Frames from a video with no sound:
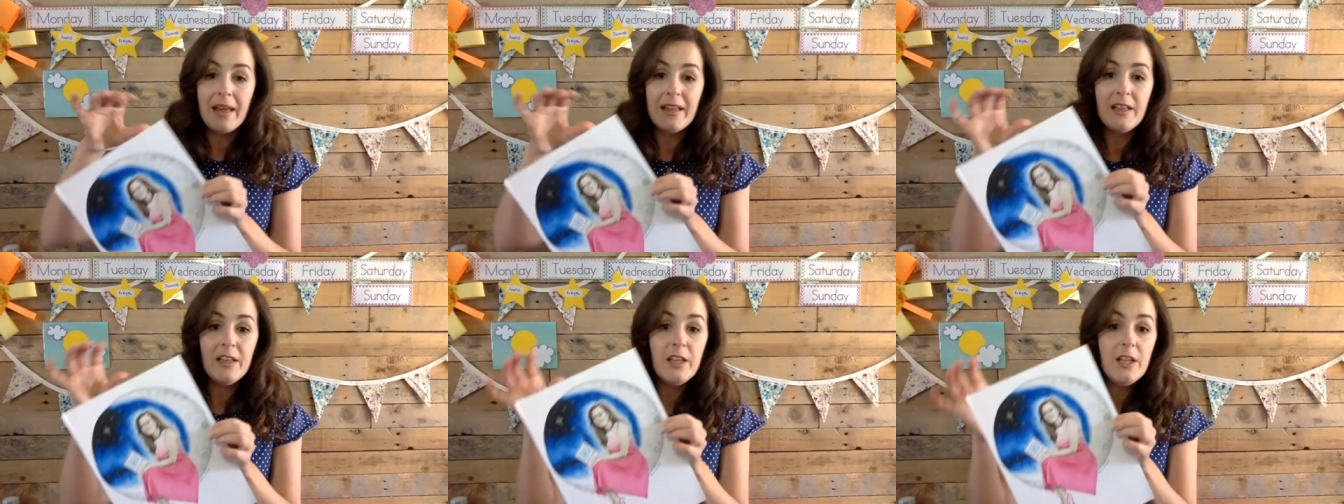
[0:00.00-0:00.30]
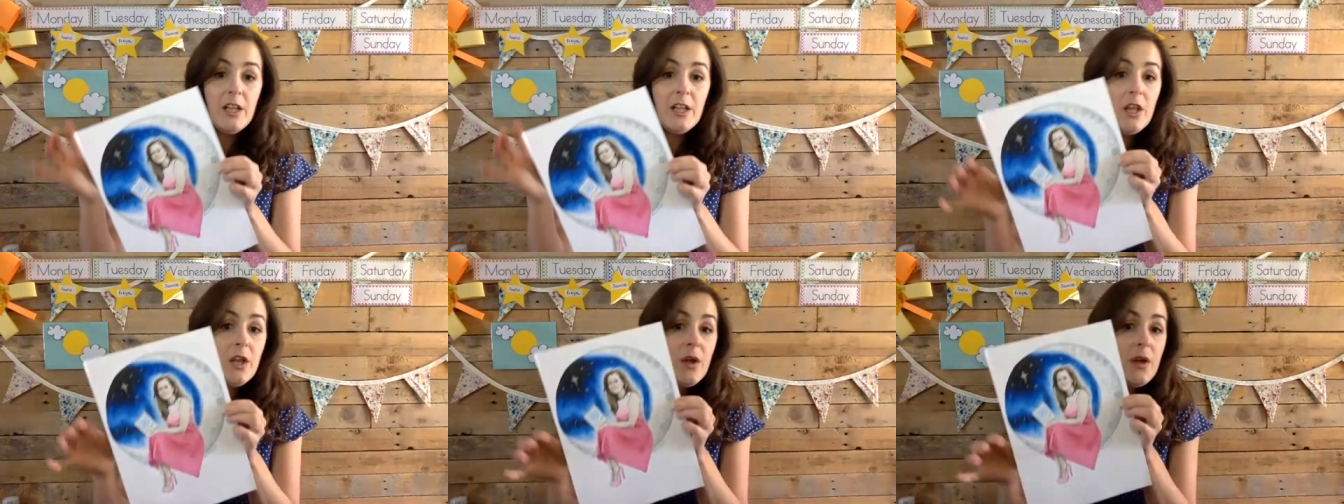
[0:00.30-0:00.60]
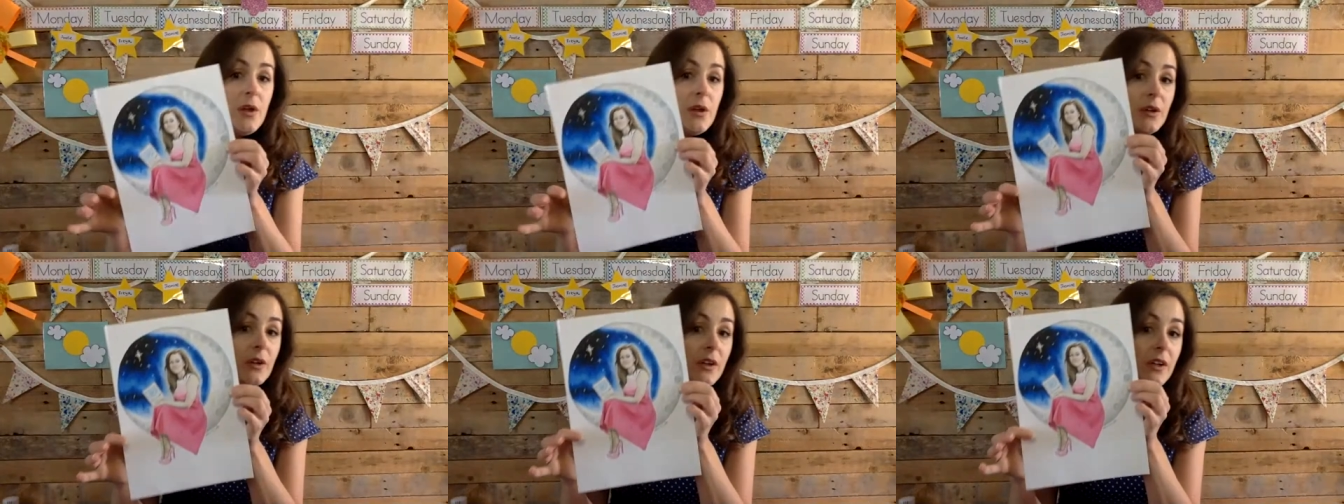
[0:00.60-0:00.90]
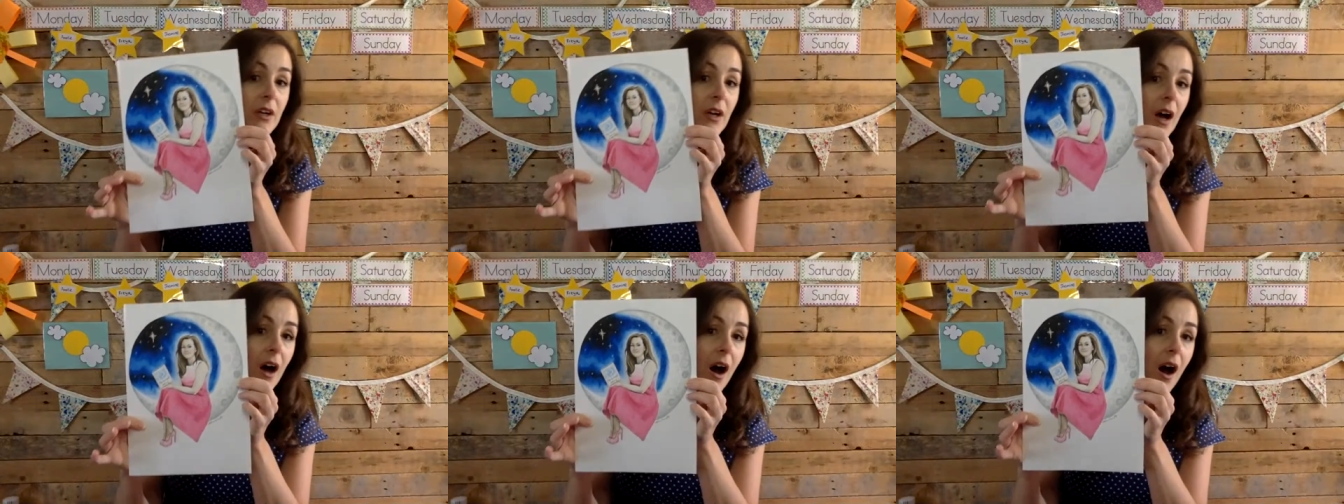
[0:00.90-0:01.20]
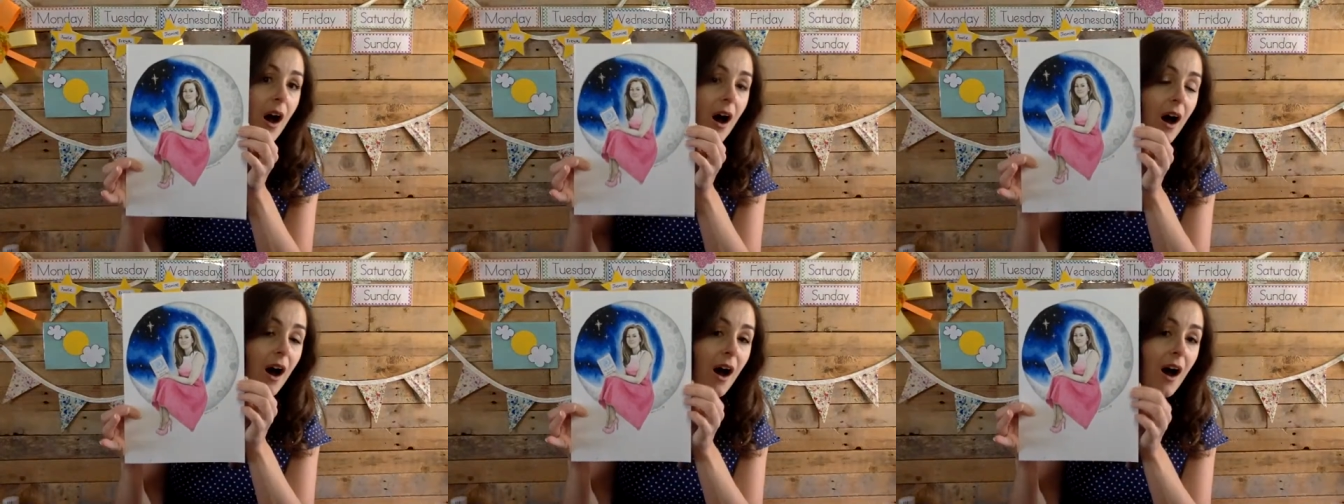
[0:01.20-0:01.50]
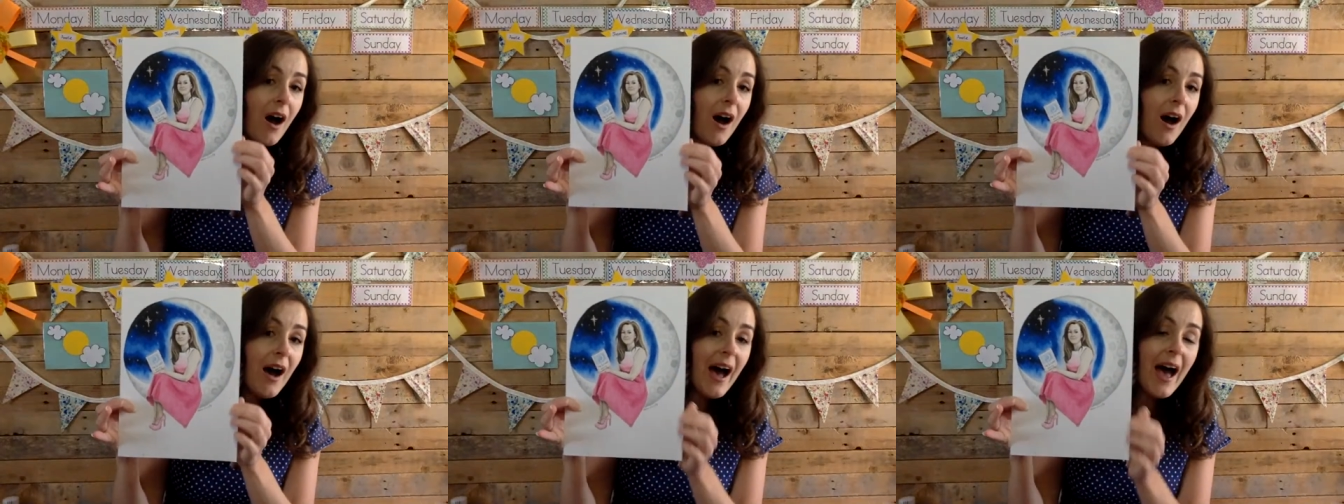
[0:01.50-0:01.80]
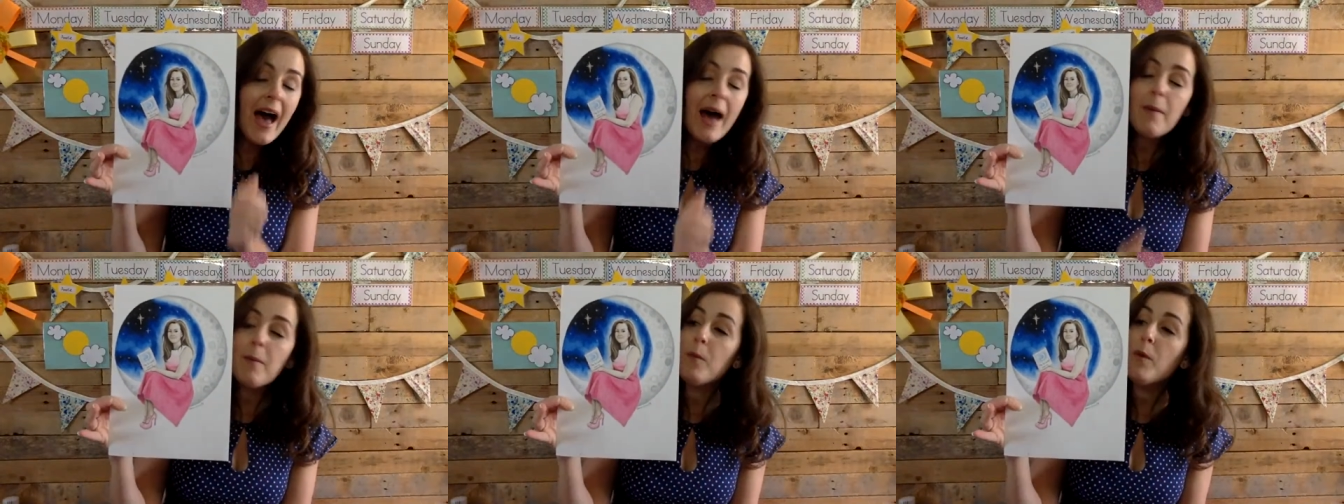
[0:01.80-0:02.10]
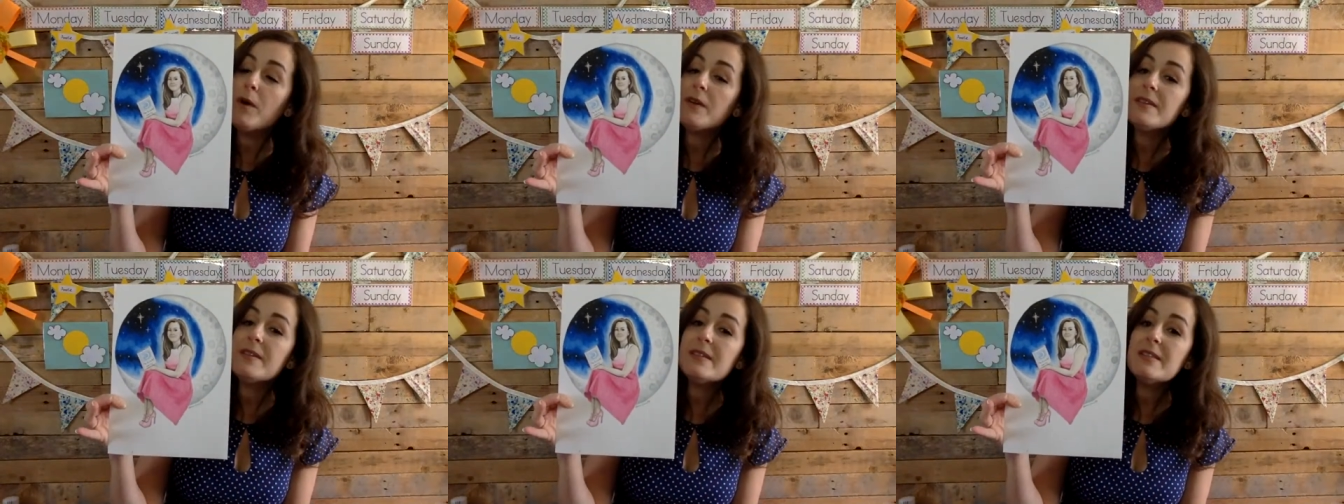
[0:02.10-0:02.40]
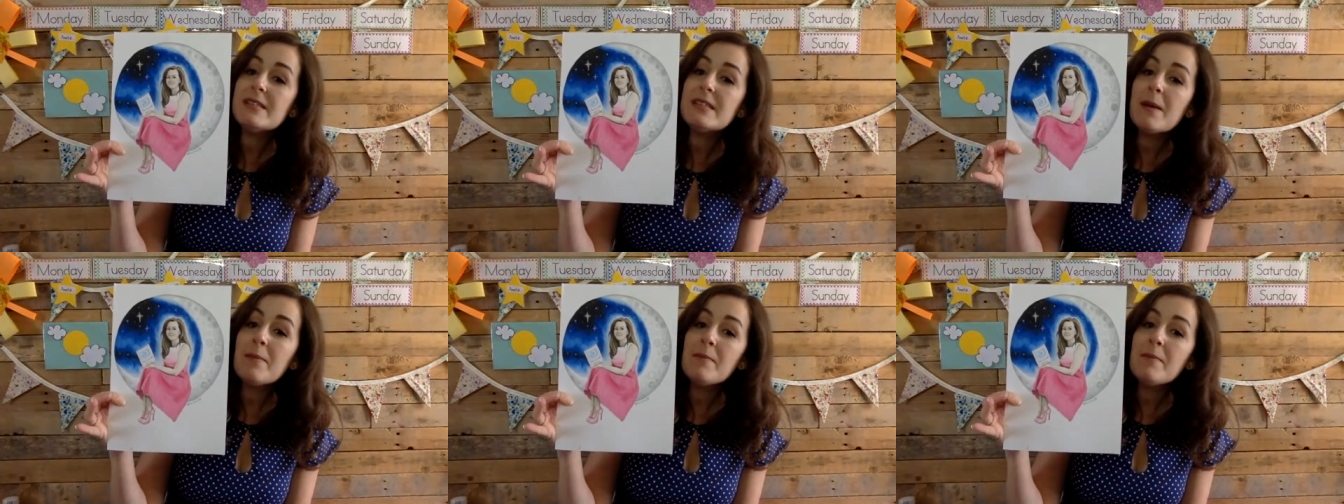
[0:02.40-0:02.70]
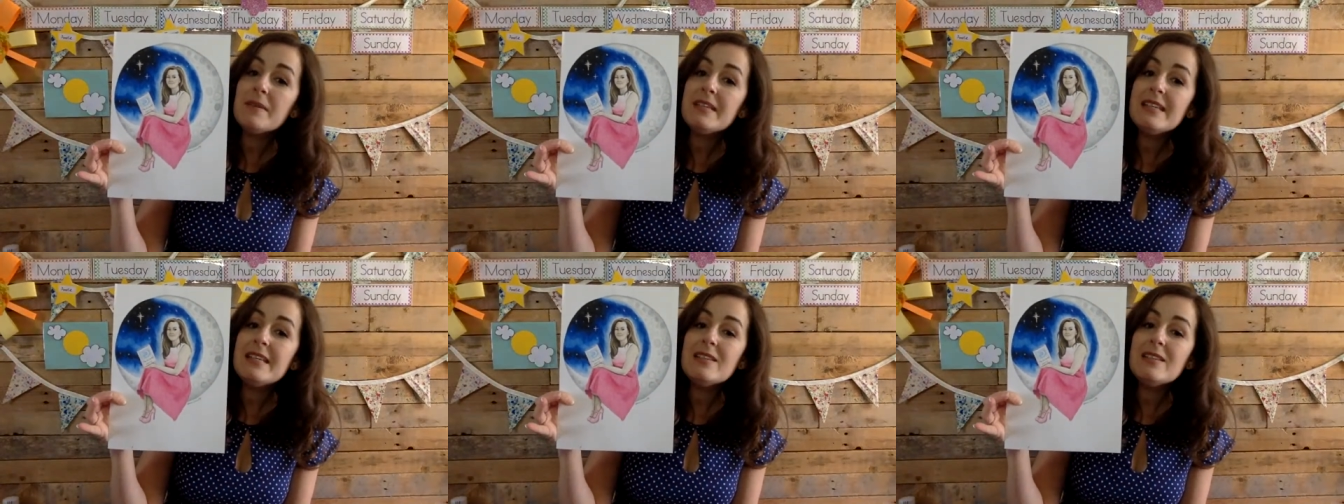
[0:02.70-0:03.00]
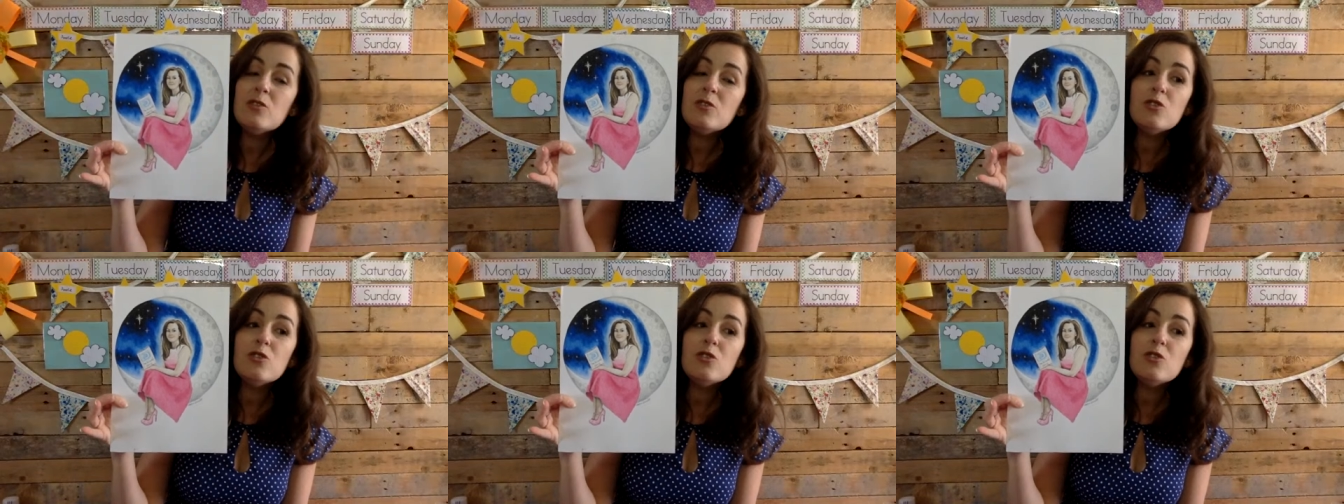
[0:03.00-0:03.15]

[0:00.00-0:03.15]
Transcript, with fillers: and look at what somebody's